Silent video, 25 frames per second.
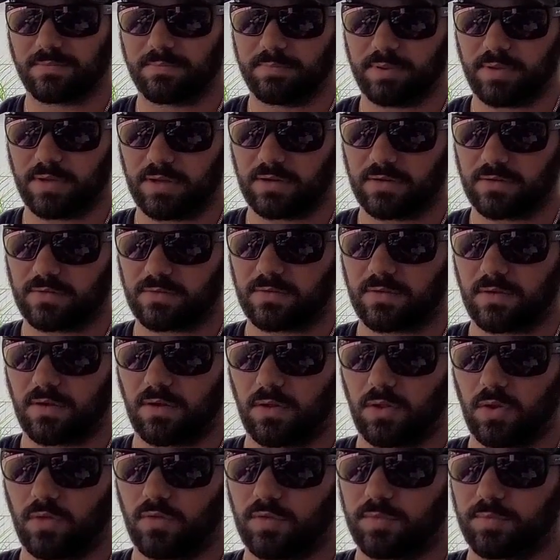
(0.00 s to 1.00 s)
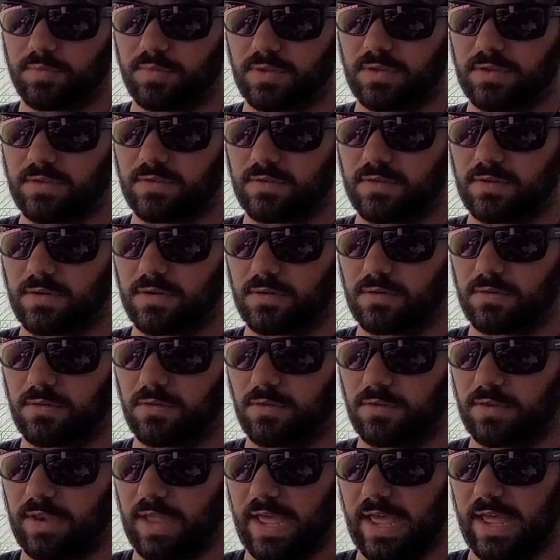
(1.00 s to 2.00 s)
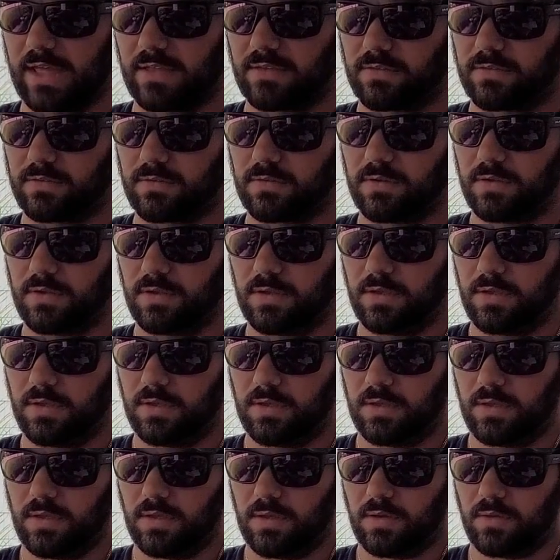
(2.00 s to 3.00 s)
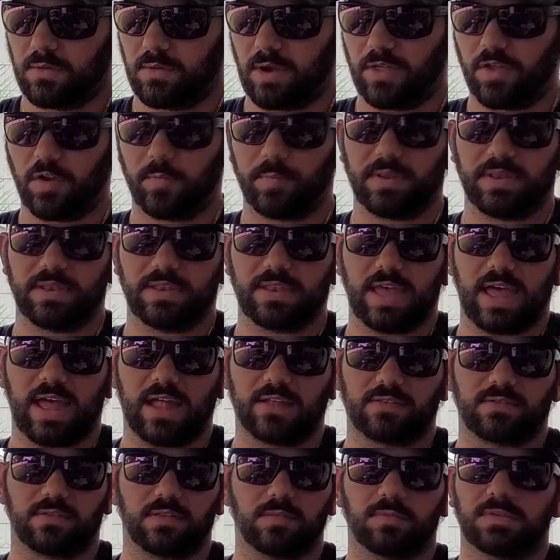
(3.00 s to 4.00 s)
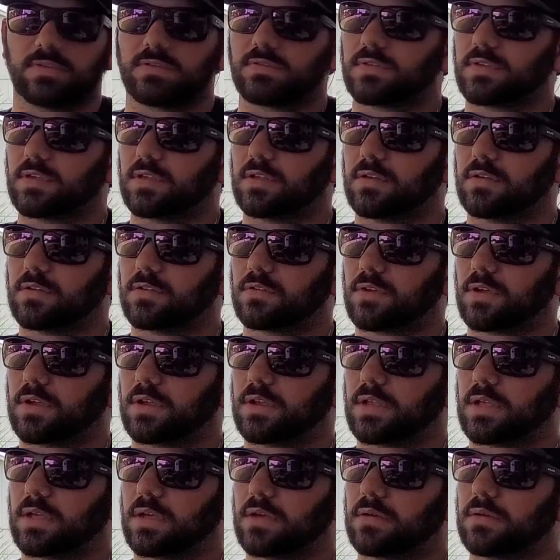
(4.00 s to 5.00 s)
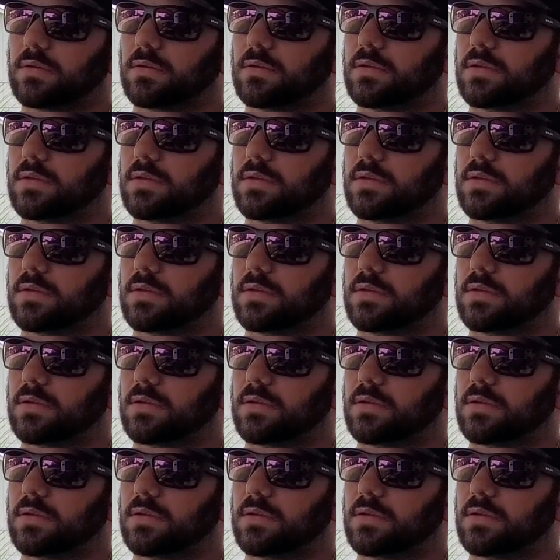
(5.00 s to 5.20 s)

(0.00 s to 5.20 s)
bugs all over the place here, little gnats. Rather it be gnats than mosquitoes right now.